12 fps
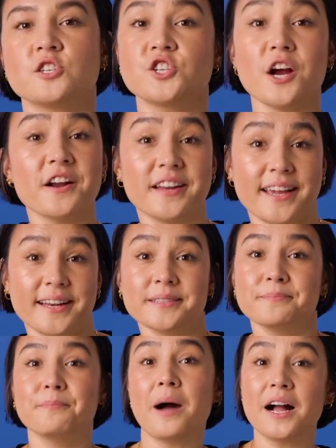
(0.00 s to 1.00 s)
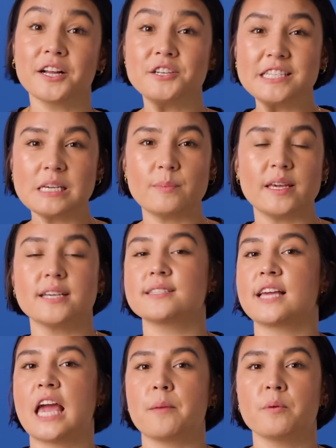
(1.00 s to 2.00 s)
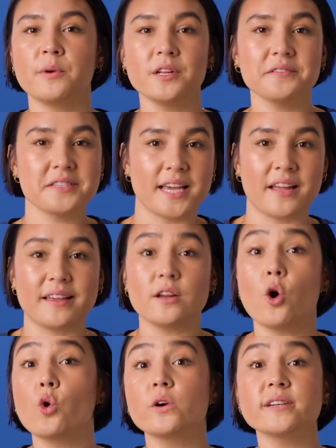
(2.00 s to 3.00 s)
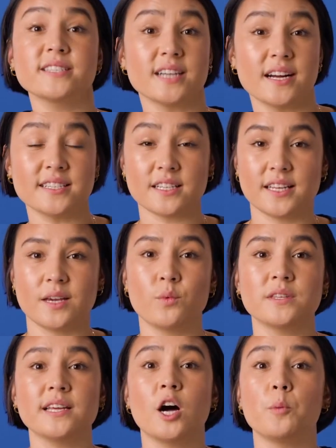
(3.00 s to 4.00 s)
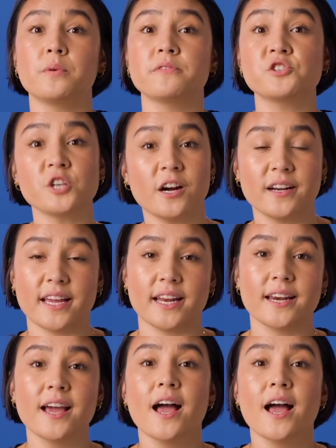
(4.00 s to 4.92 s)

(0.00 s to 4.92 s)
Sharding. MongoDB is capable of scaling horizontally with the help of sharding,